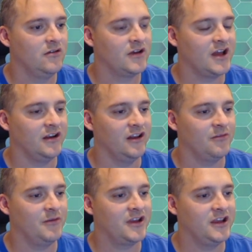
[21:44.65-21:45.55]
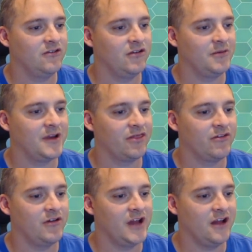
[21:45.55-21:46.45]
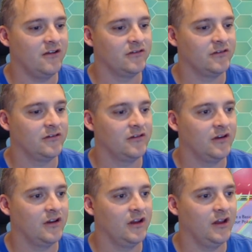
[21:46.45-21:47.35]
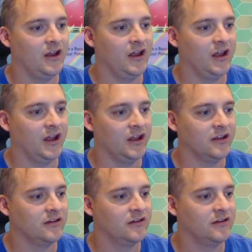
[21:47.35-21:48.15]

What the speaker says: Got another Munkidori we can throw down. And